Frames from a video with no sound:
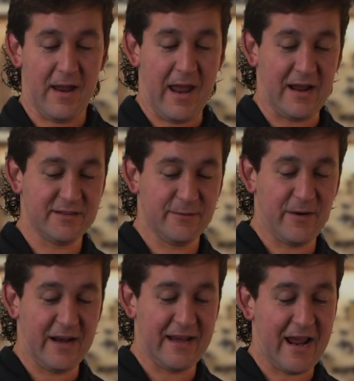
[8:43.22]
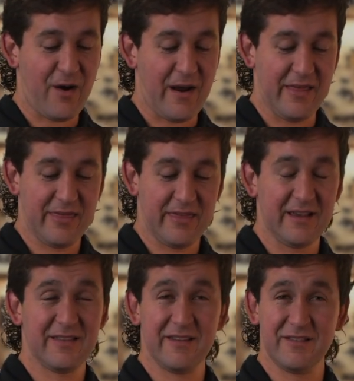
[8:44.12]
As of right now, I
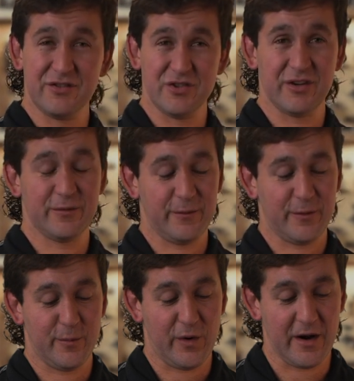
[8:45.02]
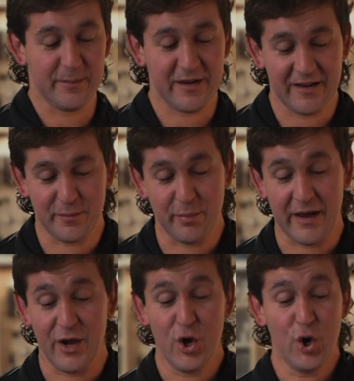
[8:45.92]
think this is just for firmware updates,
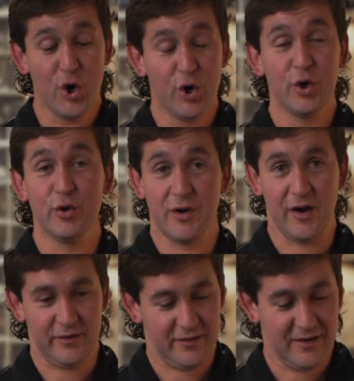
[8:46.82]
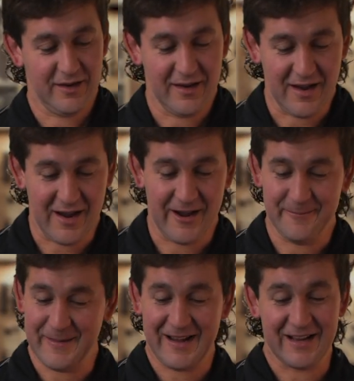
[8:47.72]
but who knows?
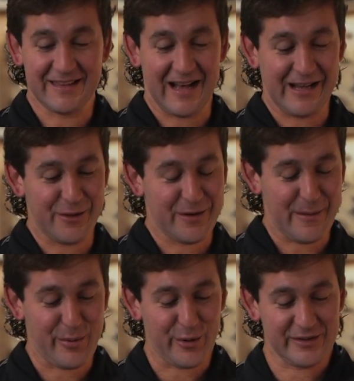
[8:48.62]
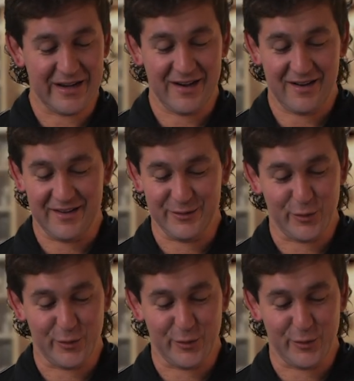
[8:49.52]
They got that Ethernet port there. It's